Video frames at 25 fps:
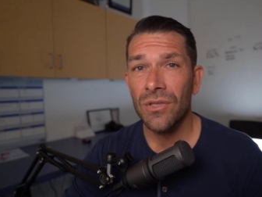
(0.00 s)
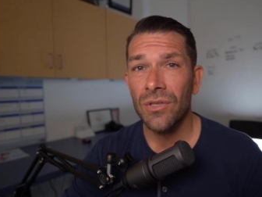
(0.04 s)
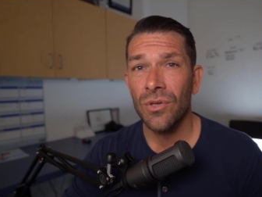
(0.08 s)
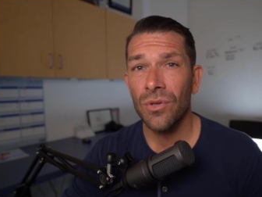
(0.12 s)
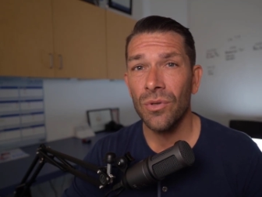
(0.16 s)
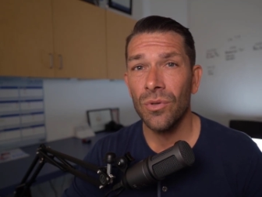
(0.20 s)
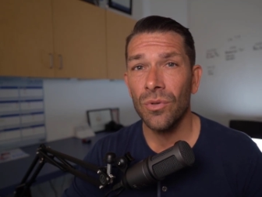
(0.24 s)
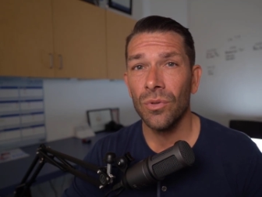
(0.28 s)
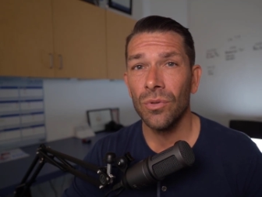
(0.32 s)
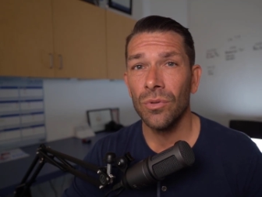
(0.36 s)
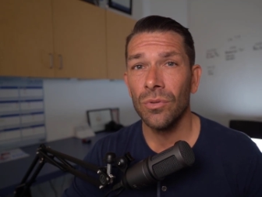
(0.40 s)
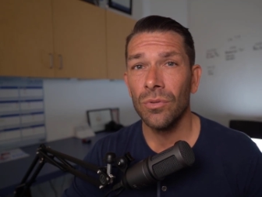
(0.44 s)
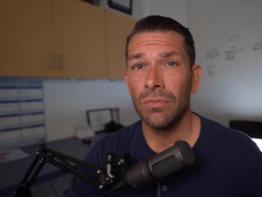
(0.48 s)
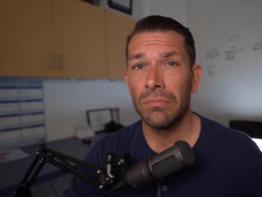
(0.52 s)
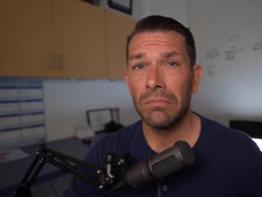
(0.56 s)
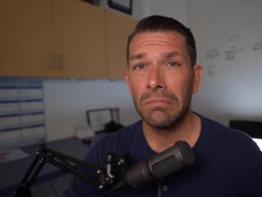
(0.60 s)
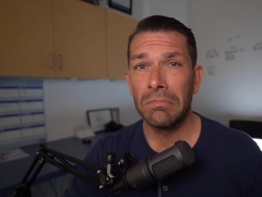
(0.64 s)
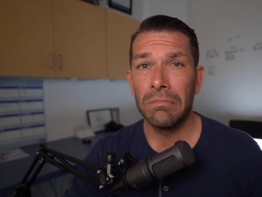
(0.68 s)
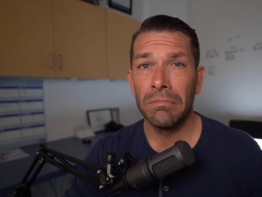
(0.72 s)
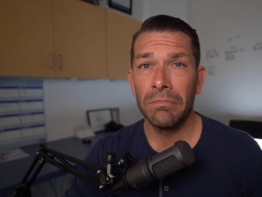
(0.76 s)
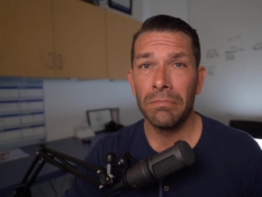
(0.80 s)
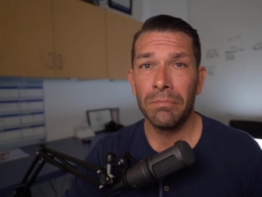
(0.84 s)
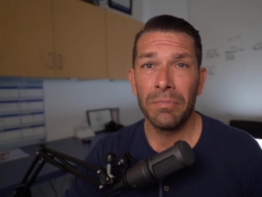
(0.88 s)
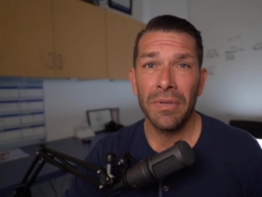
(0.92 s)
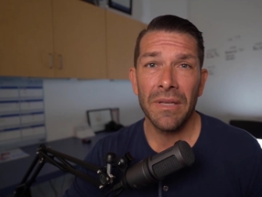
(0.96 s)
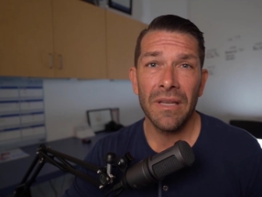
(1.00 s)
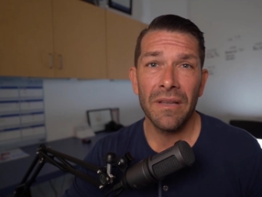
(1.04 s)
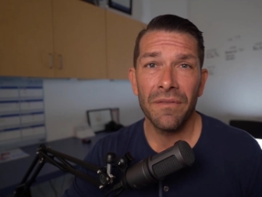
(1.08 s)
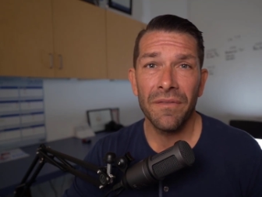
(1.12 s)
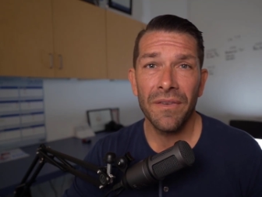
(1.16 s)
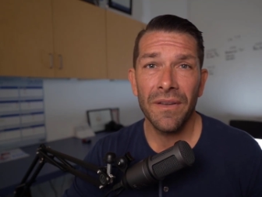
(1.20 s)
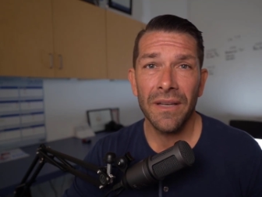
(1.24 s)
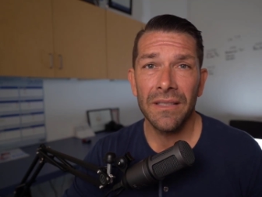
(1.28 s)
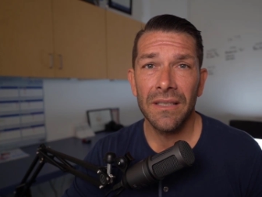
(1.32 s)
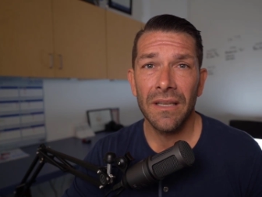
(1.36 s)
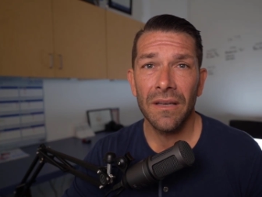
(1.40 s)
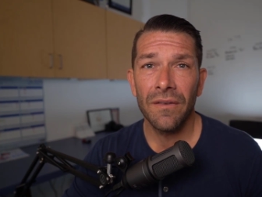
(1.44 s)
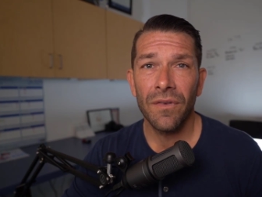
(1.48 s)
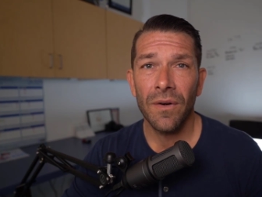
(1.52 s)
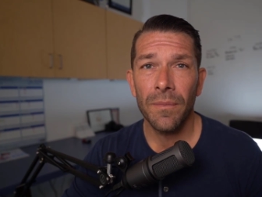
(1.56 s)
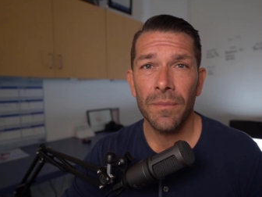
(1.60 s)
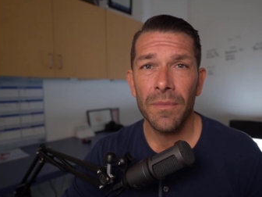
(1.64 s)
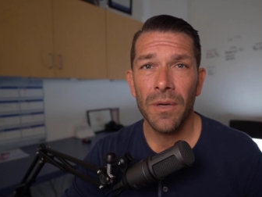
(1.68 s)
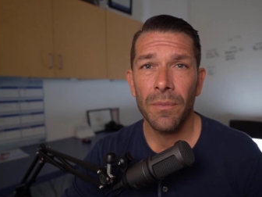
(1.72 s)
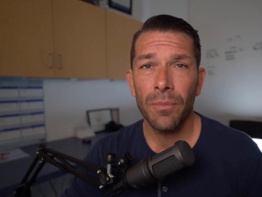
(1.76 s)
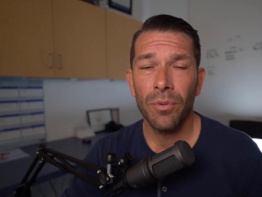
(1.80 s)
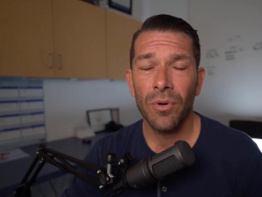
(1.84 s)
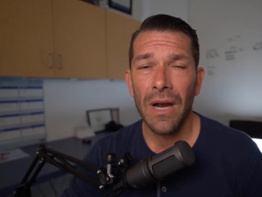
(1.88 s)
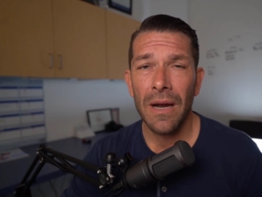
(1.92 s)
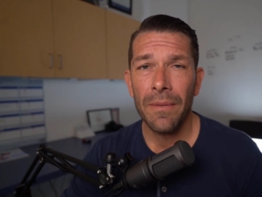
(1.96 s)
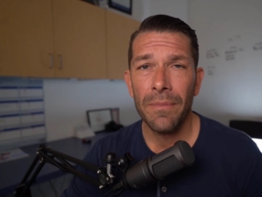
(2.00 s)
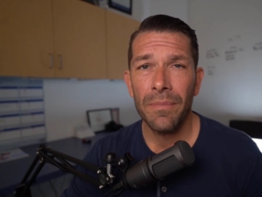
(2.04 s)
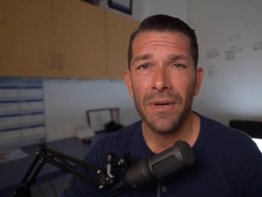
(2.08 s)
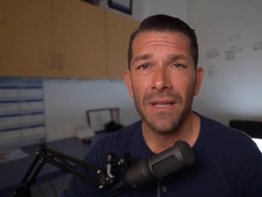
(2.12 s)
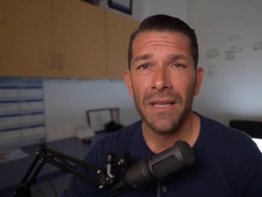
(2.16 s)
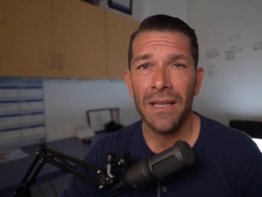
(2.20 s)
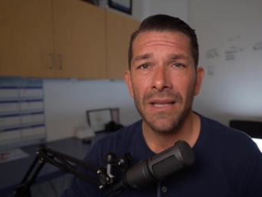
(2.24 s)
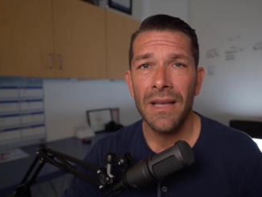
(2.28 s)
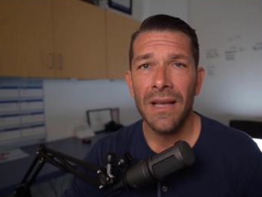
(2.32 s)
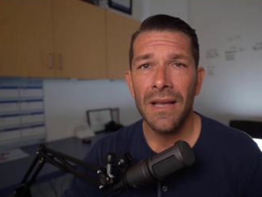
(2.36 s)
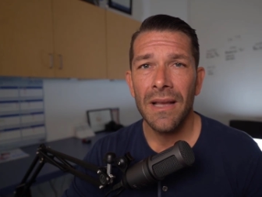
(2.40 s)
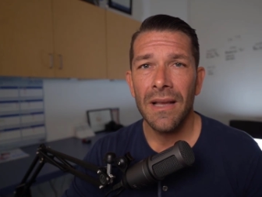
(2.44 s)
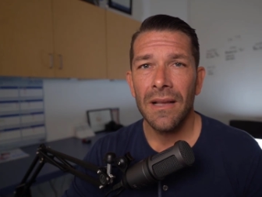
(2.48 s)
to be evicted from their property.